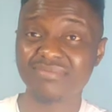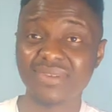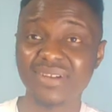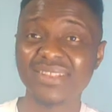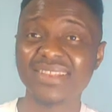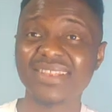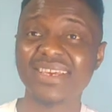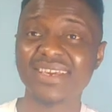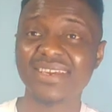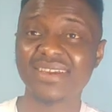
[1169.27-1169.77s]

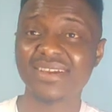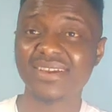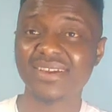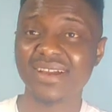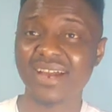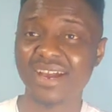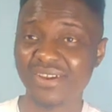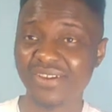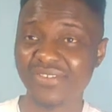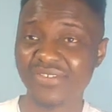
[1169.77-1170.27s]
But
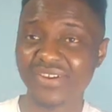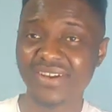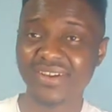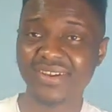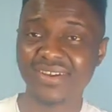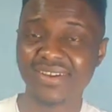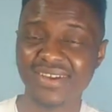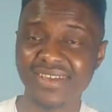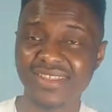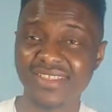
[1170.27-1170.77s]

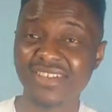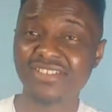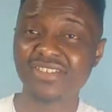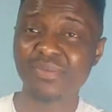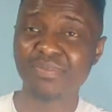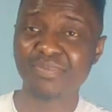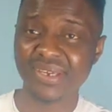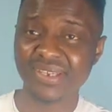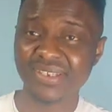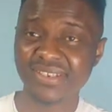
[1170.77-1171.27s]
however,
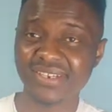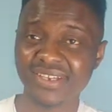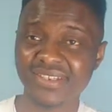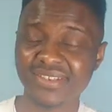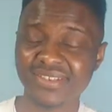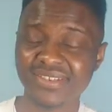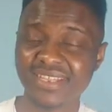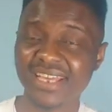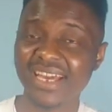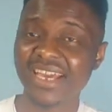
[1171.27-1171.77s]
there's a big
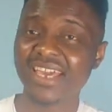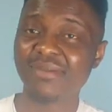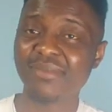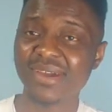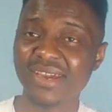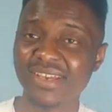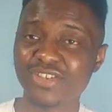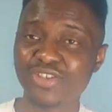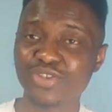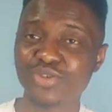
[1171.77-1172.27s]
chance that
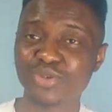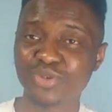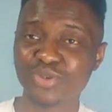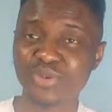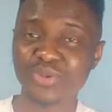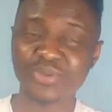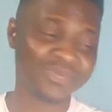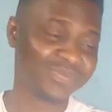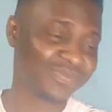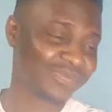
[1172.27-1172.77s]
game ends
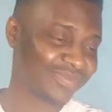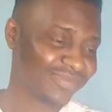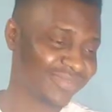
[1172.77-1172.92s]
2-2.